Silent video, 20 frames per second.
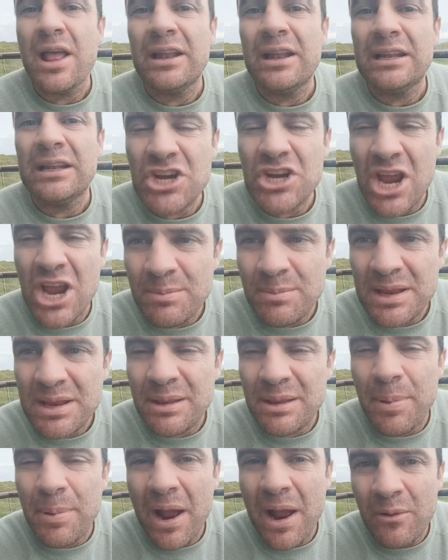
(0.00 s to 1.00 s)
Jamie, the
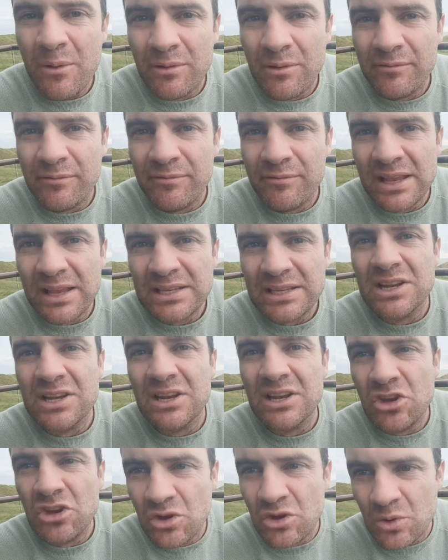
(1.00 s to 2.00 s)
power invested in
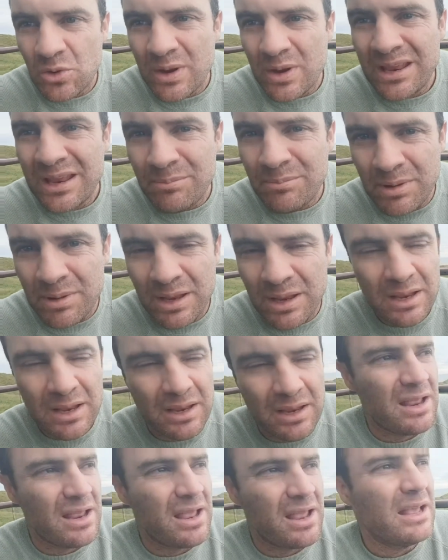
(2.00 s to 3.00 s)
you, in me,
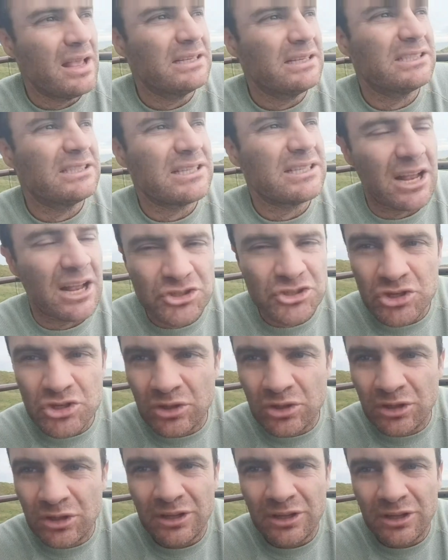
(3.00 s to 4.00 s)

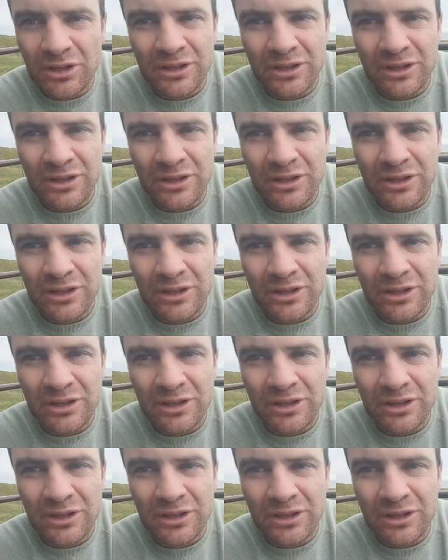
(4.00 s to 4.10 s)
Satchel